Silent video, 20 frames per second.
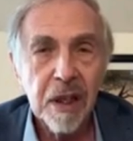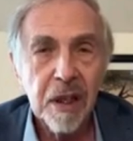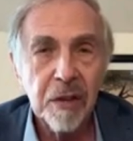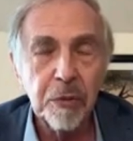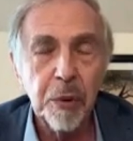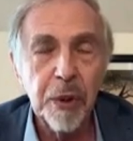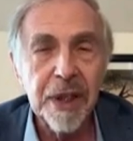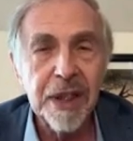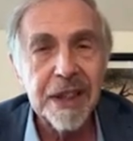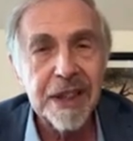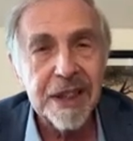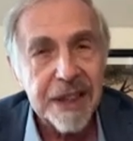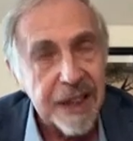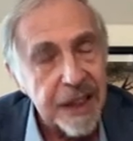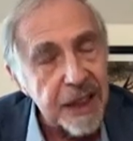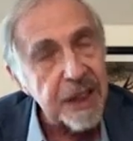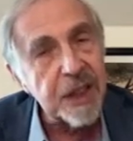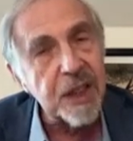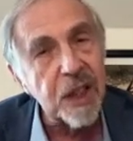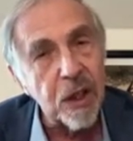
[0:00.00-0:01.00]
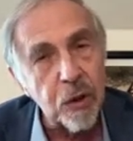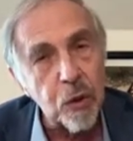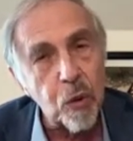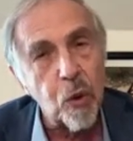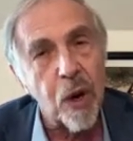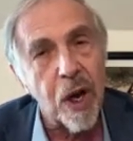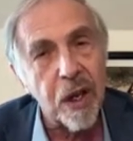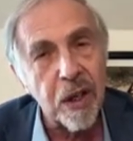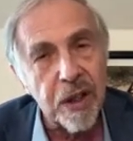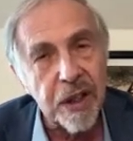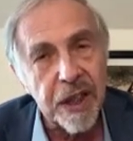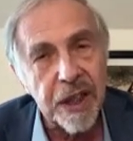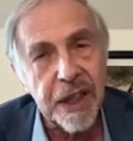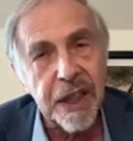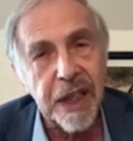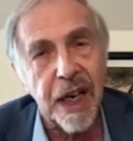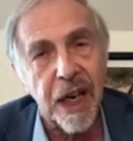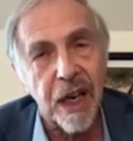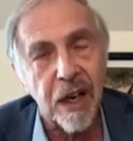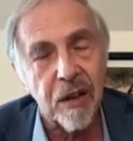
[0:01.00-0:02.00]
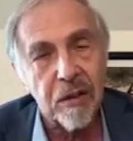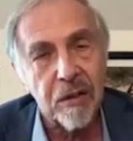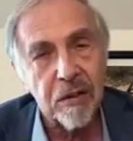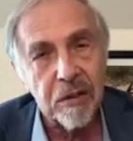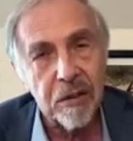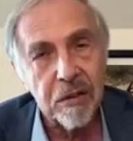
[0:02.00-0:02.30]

If we insist on quality care,